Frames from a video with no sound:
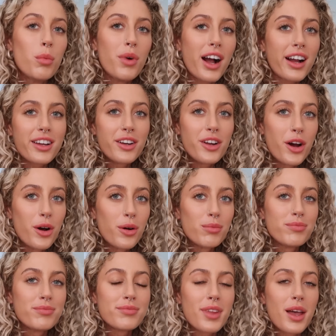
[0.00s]
back at
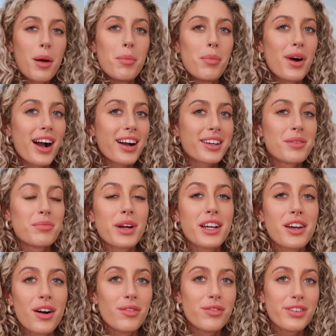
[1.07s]
home. I'm back in my
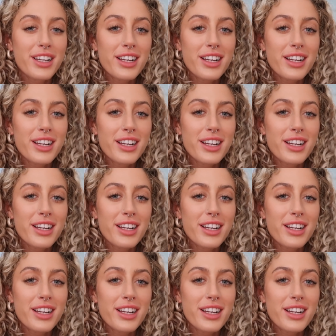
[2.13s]
comfy